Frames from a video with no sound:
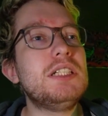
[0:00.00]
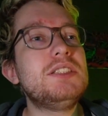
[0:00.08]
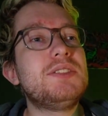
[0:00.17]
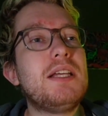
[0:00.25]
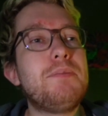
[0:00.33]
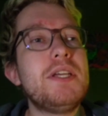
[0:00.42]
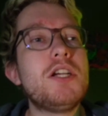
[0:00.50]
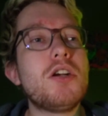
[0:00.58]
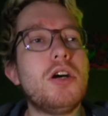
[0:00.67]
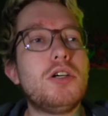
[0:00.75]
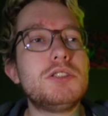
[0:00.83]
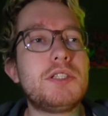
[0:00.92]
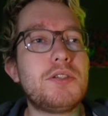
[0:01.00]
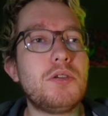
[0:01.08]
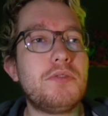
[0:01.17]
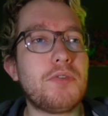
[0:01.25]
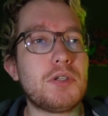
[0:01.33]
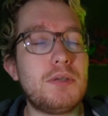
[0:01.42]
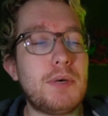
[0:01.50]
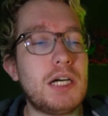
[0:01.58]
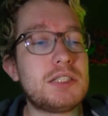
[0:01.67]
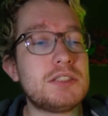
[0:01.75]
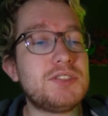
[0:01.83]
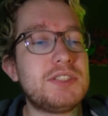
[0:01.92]
is the bigger altitude for the
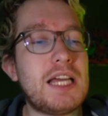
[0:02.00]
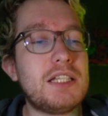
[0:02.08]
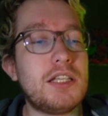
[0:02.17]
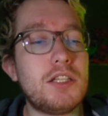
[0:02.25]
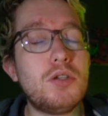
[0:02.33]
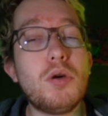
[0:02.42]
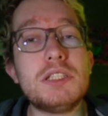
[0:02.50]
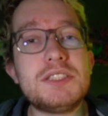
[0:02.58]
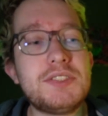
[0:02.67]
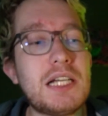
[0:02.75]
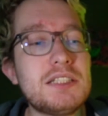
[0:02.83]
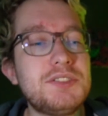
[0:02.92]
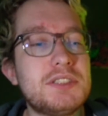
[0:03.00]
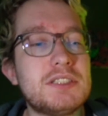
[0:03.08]
buttons than the DualSense,